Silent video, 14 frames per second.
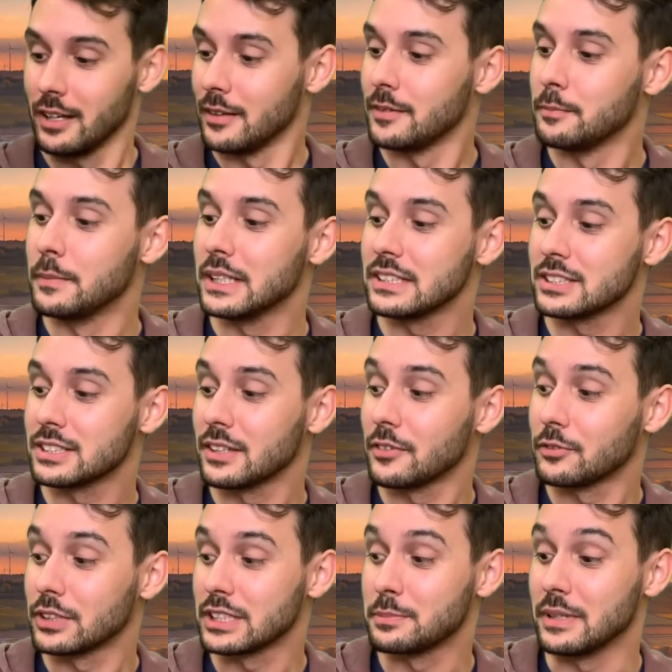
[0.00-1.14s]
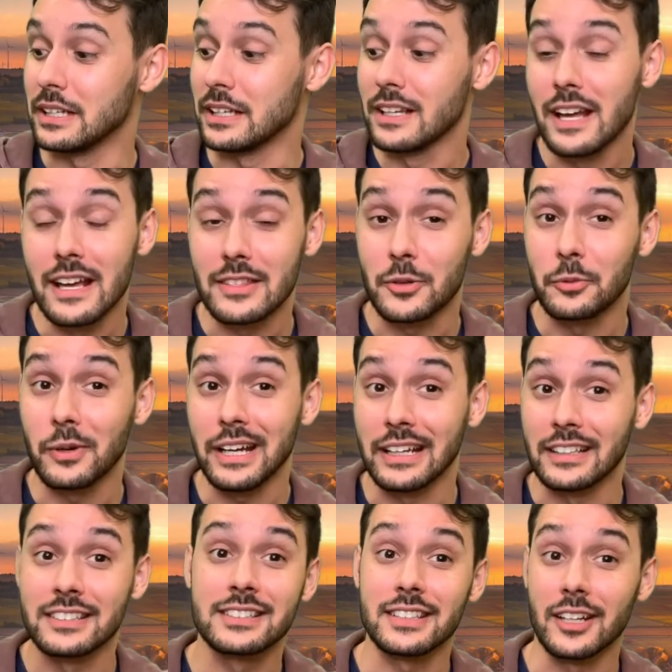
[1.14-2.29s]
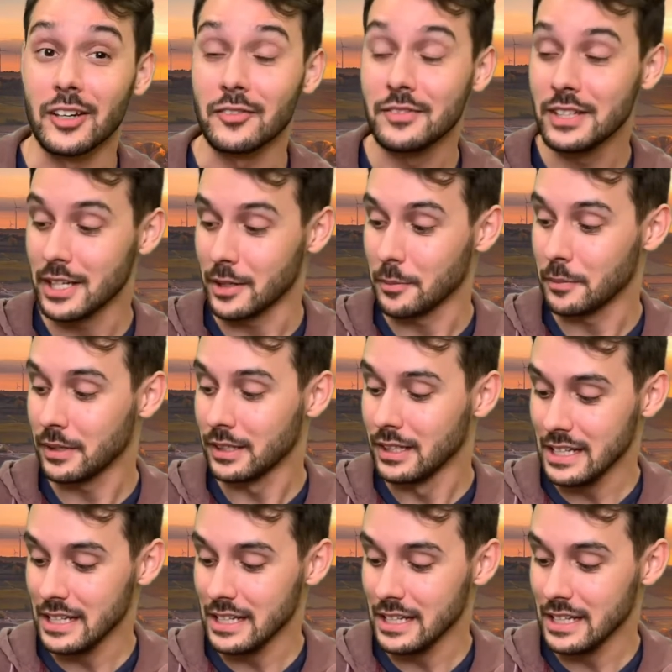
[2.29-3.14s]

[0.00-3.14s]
Miss Frisby and the Rats of NIMH.